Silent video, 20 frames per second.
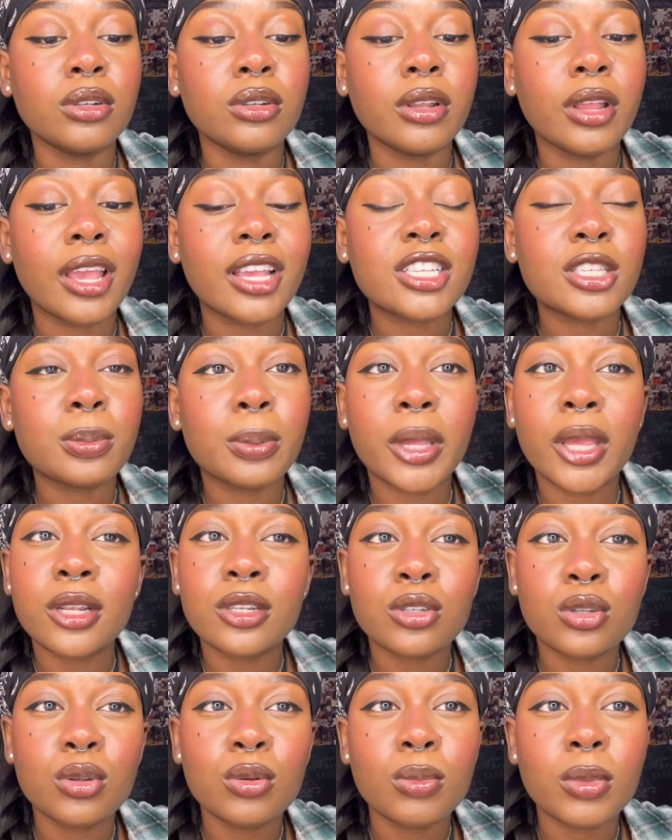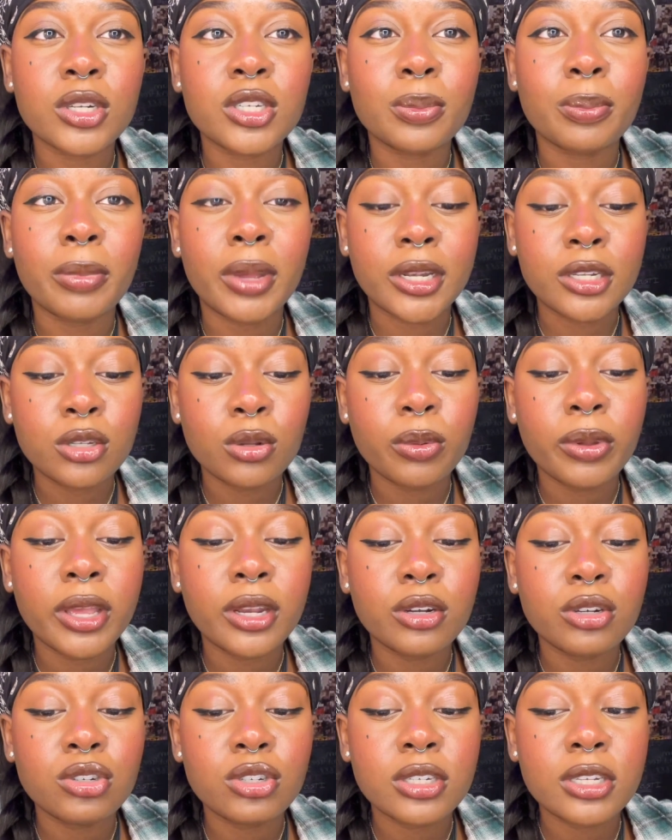expand too much mental
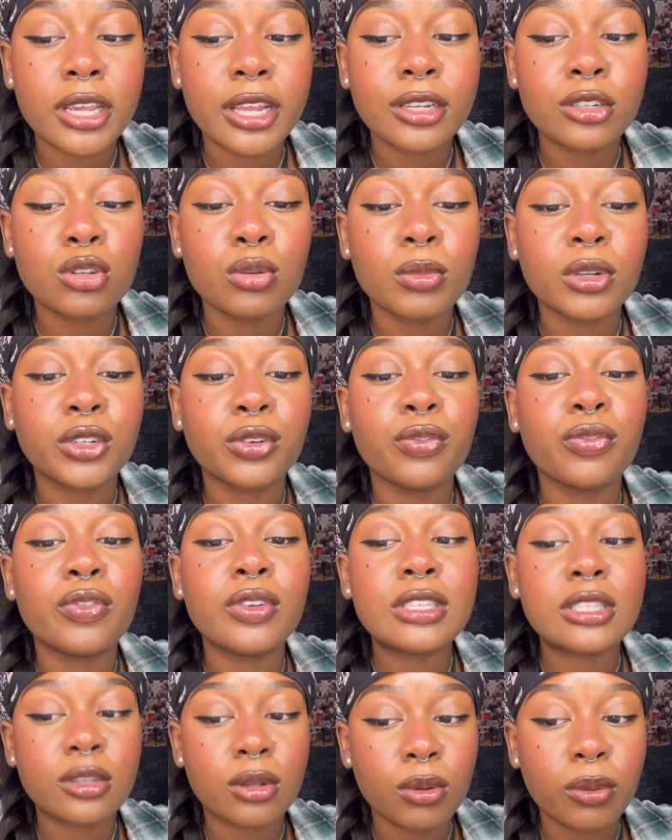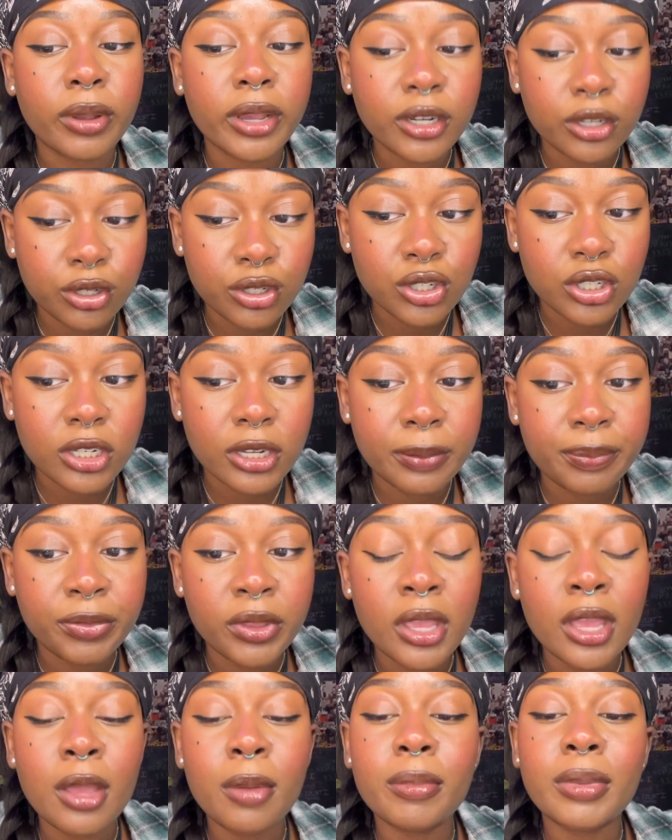energy and too much physical energy.
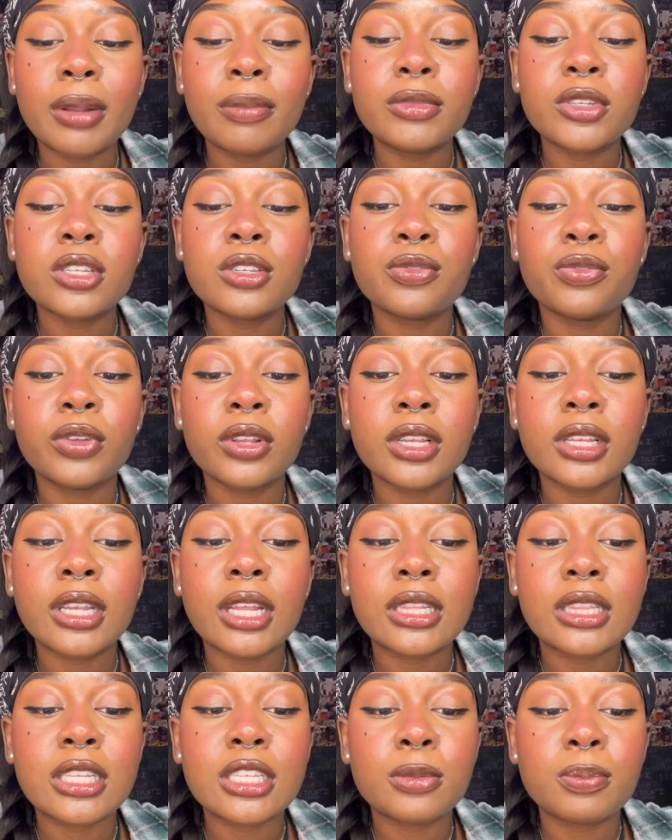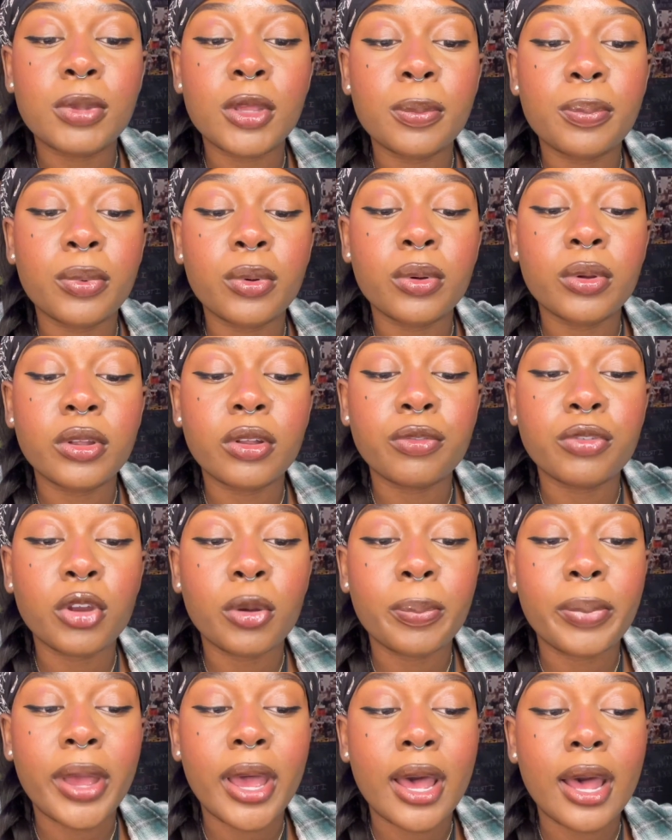But I'm just feeling like these people of
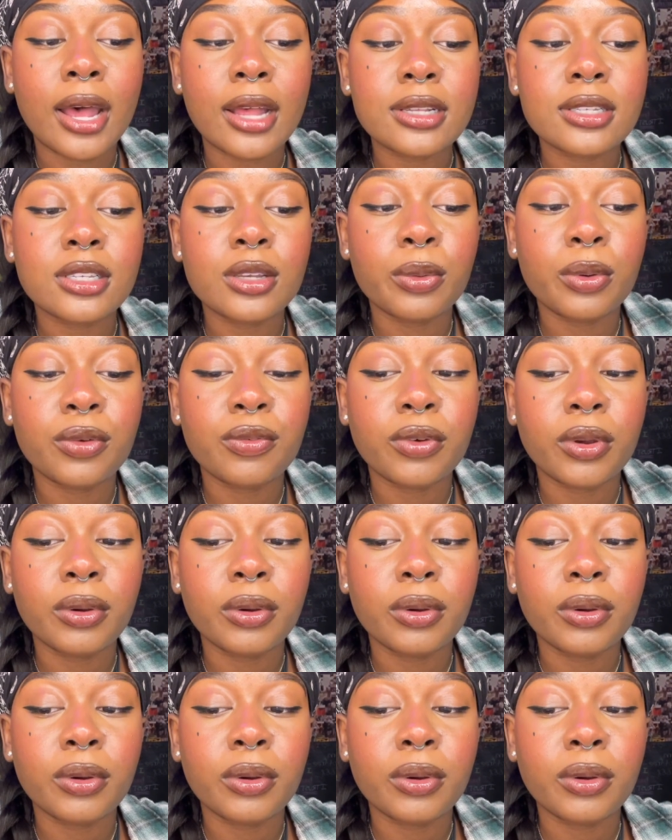your past, they were